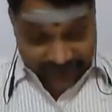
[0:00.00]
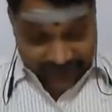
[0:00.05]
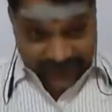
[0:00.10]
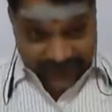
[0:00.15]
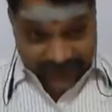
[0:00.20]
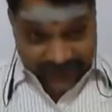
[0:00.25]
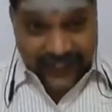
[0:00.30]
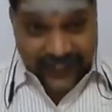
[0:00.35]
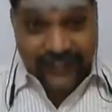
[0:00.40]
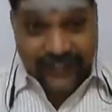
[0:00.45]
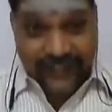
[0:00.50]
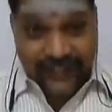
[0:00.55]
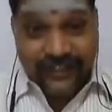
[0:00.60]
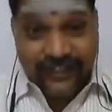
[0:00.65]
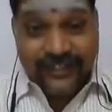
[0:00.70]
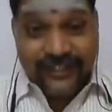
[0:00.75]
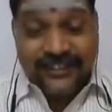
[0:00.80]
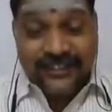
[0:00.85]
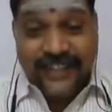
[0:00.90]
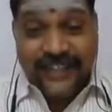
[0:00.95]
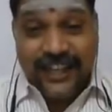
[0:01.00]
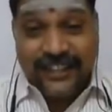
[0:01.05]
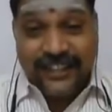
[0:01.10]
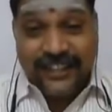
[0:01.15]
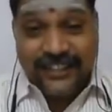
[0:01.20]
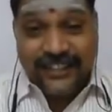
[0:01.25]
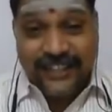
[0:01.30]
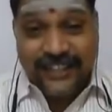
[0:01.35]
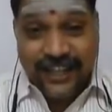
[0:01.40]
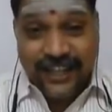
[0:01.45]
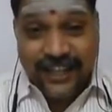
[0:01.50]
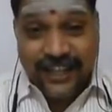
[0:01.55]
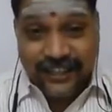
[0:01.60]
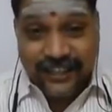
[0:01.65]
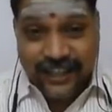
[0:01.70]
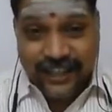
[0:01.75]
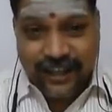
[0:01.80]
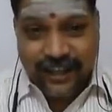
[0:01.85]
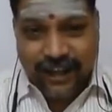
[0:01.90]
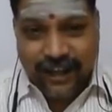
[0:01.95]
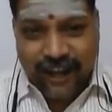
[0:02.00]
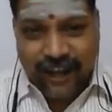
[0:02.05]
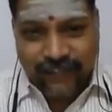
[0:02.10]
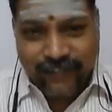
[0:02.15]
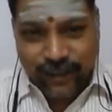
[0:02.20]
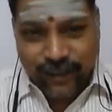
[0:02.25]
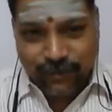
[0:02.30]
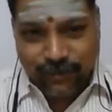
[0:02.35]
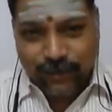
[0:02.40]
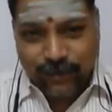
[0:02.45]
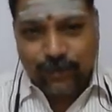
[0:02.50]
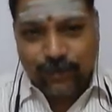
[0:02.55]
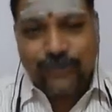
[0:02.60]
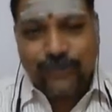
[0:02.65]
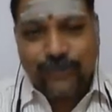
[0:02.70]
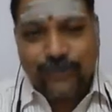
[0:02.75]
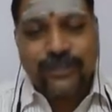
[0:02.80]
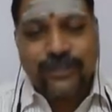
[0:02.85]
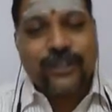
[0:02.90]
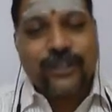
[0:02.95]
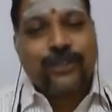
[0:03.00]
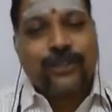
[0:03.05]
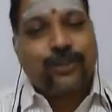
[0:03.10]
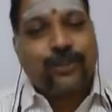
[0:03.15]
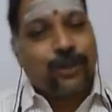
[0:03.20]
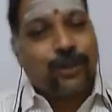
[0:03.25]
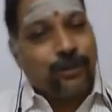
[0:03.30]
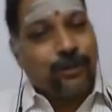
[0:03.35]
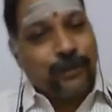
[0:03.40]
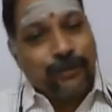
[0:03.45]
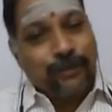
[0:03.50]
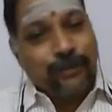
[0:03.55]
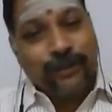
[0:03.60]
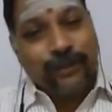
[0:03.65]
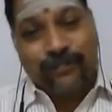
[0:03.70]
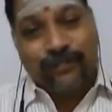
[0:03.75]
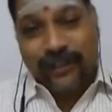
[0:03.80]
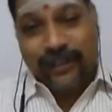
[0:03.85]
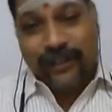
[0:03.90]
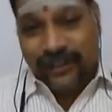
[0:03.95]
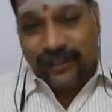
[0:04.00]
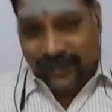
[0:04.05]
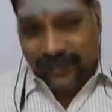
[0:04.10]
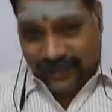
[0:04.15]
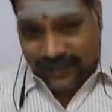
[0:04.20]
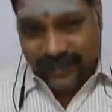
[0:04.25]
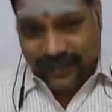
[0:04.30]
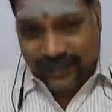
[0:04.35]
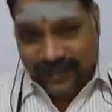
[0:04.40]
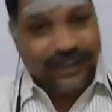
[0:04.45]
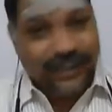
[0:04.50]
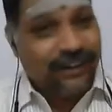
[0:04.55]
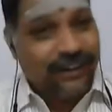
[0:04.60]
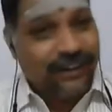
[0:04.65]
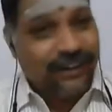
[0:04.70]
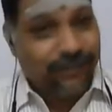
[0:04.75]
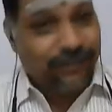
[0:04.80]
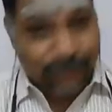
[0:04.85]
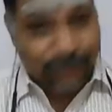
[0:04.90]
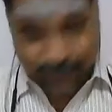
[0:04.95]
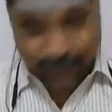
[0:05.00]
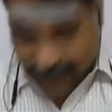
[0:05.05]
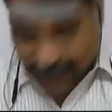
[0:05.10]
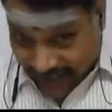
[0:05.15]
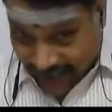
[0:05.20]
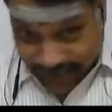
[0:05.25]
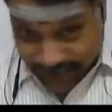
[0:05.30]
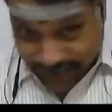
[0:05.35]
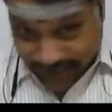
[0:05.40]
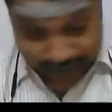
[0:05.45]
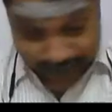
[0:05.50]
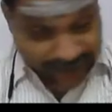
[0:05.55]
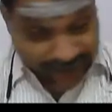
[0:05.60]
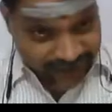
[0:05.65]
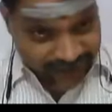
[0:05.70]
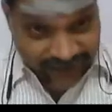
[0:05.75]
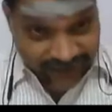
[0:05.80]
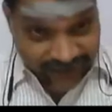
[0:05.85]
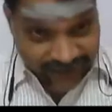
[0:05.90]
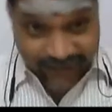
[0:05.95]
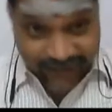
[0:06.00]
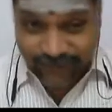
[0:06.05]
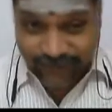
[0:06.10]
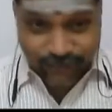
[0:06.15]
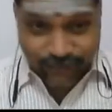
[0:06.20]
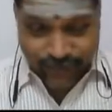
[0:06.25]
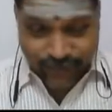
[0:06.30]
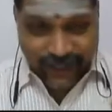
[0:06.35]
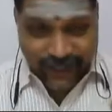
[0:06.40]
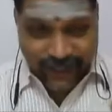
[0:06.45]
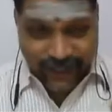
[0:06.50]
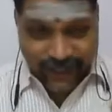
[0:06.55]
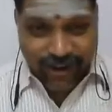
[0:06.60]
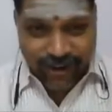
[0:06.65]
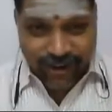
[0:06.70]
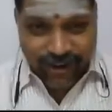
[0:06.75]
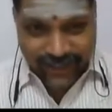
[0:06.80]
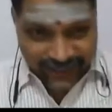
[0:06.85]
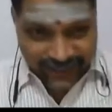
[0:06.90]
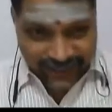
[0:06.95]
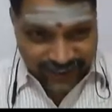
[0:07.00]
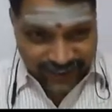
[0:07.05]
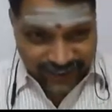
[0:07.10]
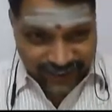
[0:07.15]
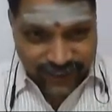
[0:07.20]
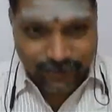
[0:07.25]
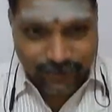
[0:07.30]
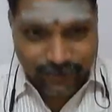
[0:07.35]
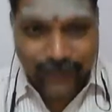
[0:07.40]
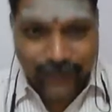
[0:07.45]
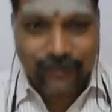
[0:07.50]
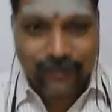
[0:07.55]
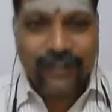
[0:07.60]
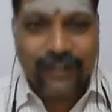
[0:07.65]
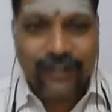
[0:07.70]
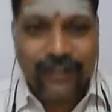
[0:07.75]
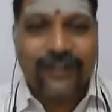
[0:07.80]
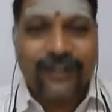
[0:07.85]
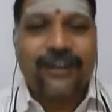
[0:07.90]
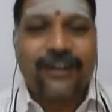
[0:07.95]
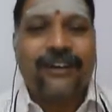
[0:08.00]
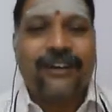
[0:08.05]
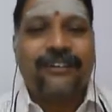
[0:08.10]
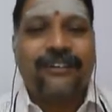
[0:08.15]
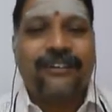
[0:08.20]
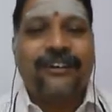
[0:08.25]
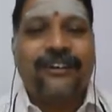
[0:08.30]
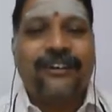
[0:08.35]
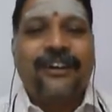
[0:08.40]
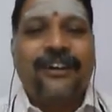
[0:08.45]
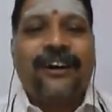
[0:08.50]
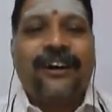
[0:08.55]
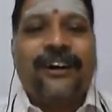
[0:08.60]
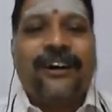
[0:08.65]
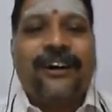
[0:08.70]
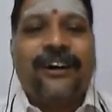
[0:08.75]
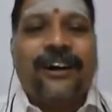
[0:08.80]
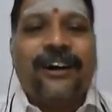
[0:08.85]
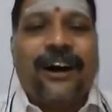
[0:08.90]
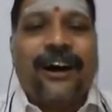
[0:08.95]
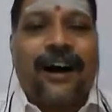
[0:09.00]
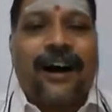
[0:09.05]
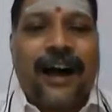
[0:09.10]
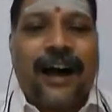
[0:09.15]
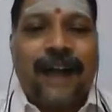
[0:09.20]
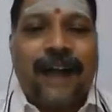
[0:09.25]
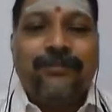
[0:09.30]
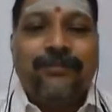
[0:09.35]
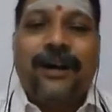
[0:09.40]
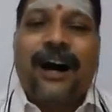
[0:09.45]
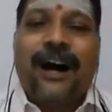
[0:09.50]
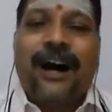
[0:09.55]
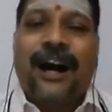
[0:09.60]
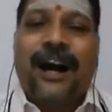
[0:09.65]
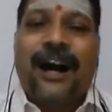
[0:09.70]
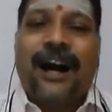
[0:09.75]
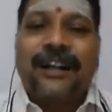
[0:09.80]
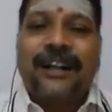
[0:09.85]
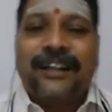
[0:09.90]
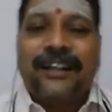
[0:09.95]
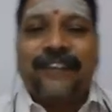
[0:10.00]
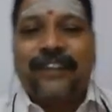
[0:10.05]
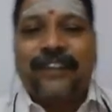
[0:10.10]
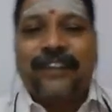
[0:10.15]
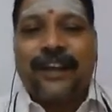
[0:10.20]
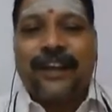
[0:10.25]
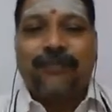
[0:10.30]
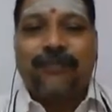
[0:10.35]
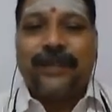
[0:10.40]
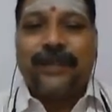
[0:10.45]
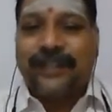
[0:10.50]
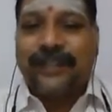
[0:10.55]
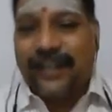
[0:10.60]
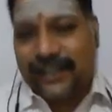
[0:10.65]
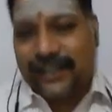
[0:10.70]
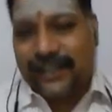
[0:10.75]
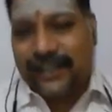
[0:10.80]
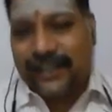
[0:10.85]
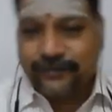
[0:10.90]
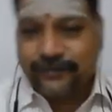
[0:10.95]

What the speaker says: they can say these are the available goods. So the people will make a demand, make a order in that particular app, and they will come and collect.